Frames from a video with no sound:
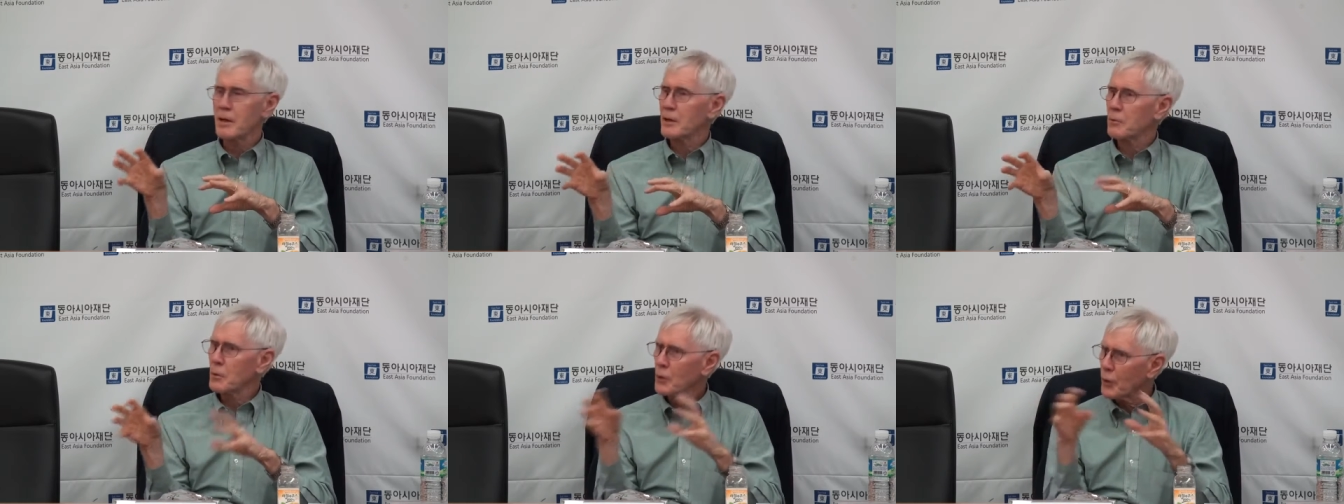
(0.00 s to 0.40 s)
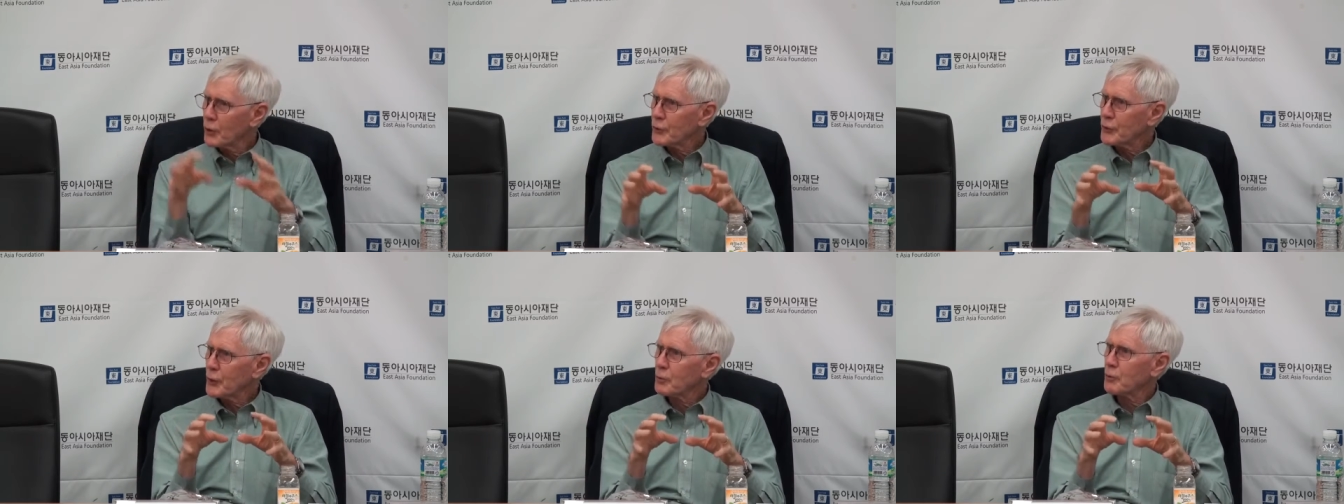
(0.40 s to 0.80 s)
but it would
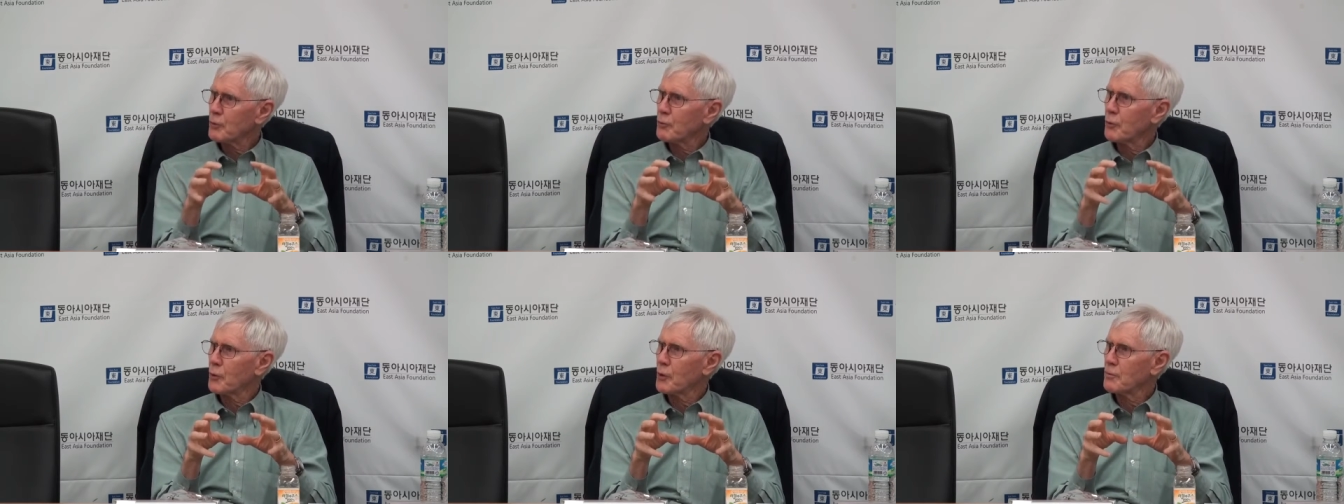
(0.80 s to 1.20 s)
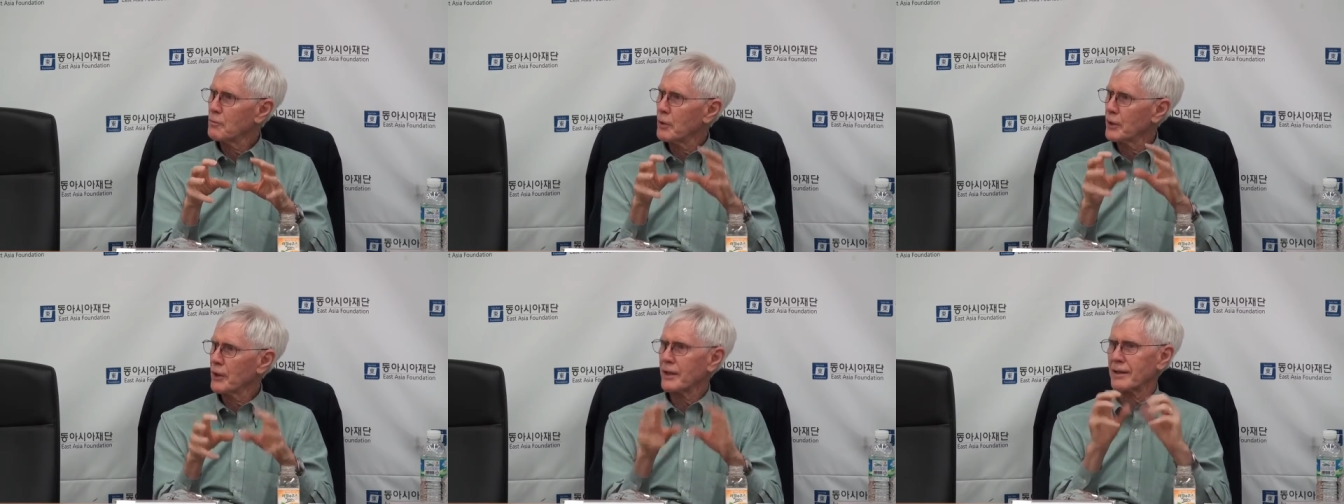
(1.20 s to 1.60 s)
also reform
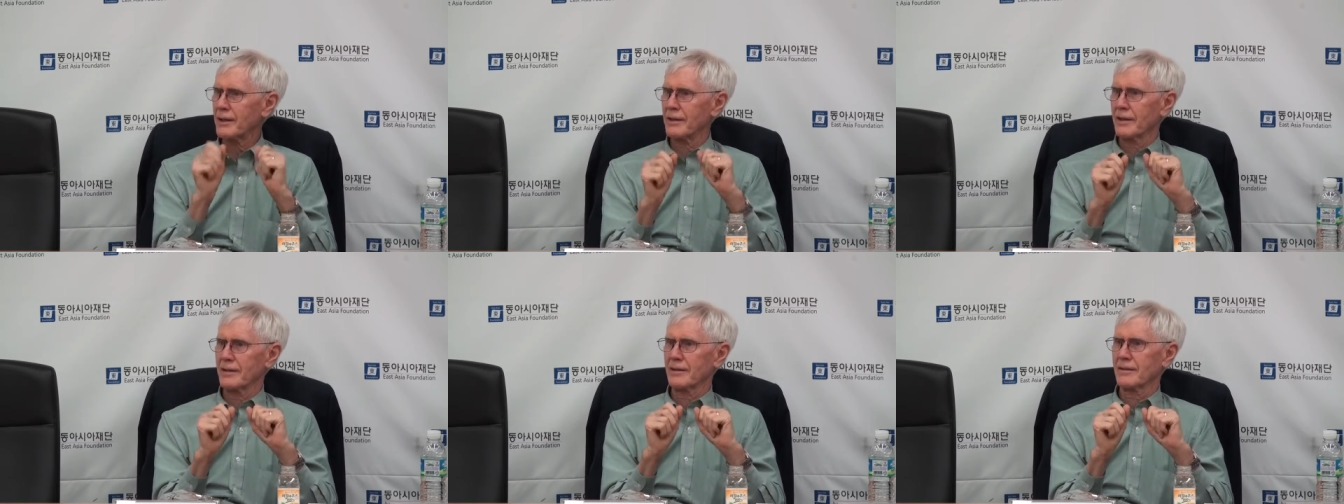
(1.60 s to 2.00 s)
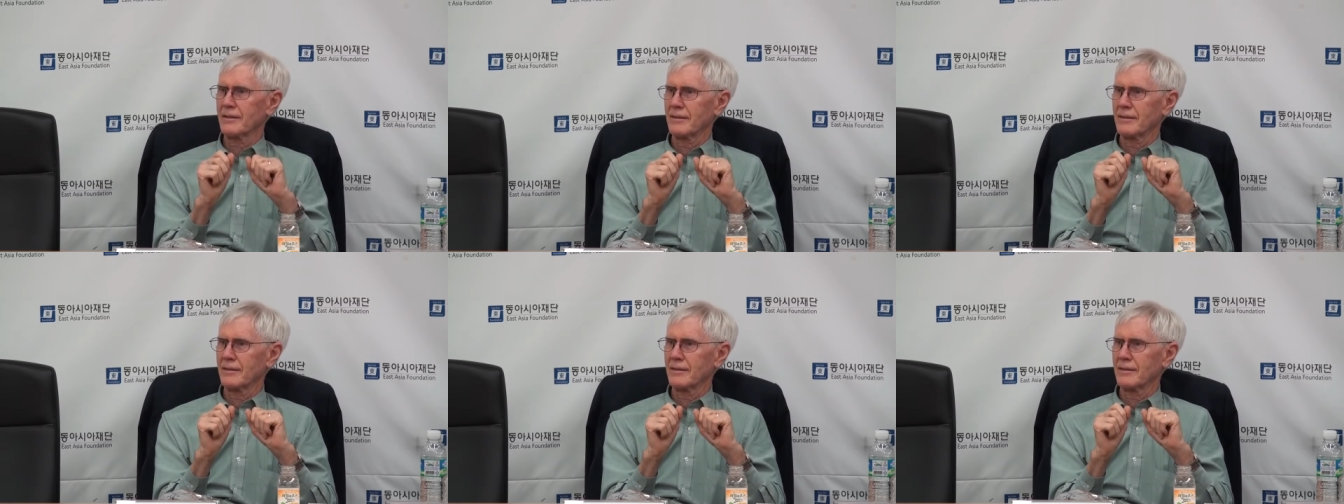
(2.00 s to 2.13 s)
politically.